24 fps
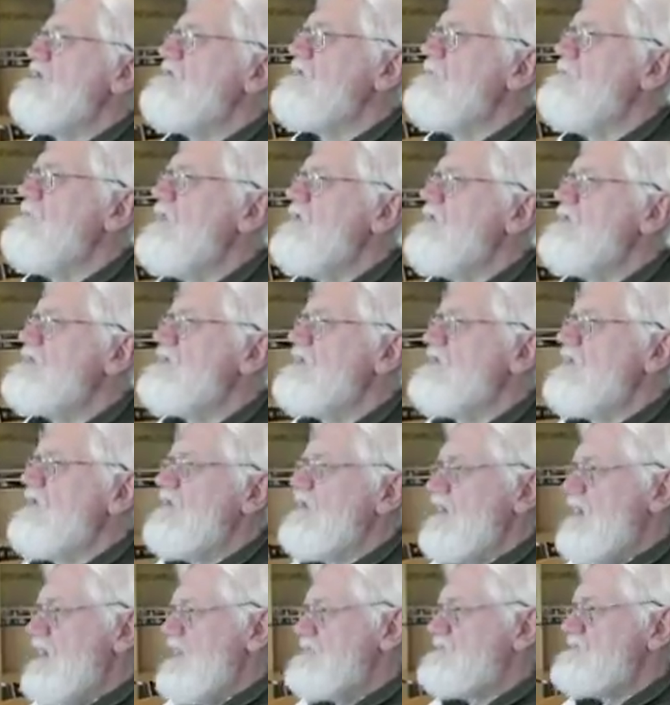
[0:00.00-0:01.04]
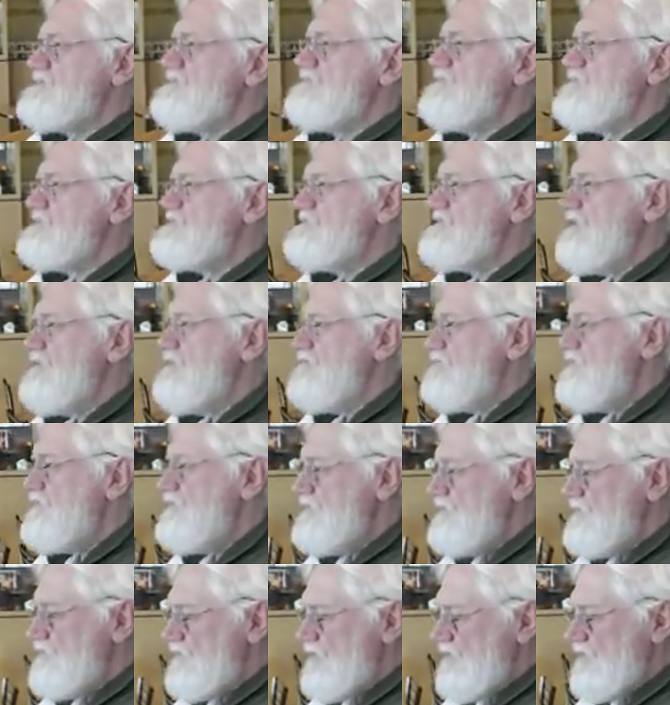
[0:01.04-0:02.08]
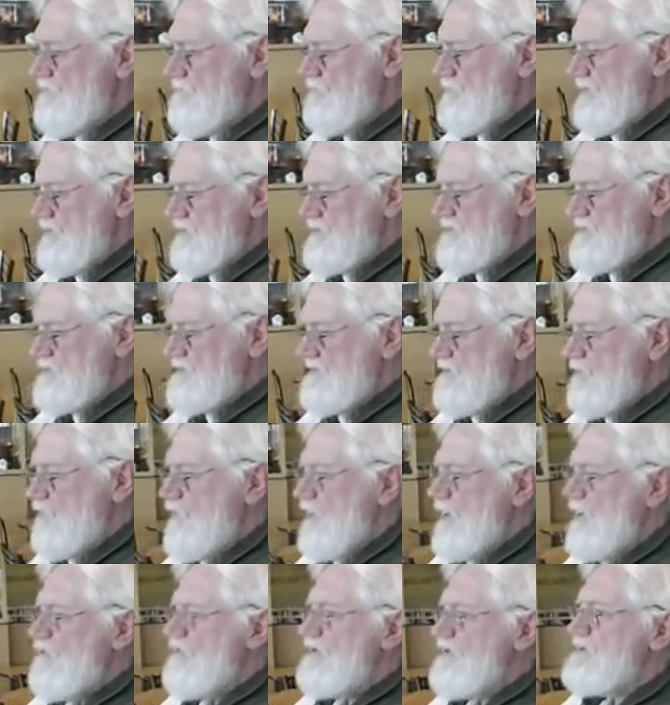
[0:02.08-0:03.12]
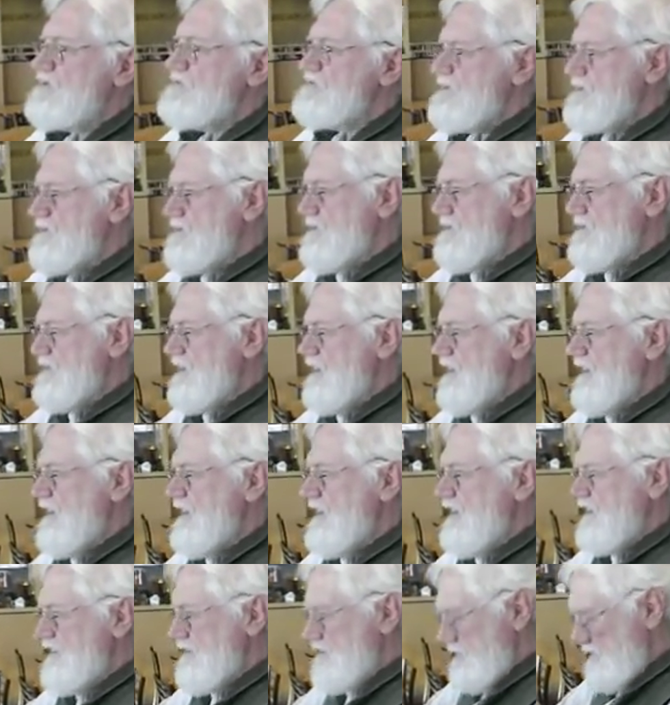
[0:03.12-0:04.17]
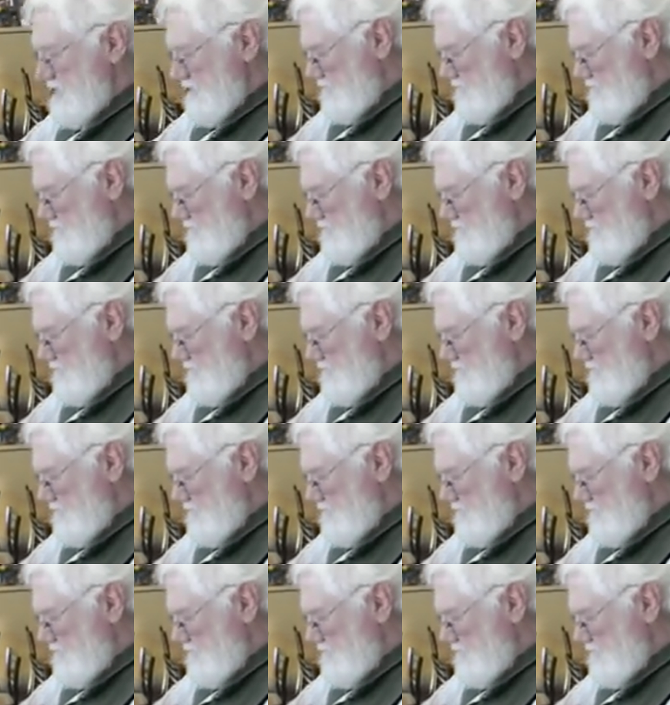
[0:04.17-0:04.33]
military action was over in Europe, but Wellington and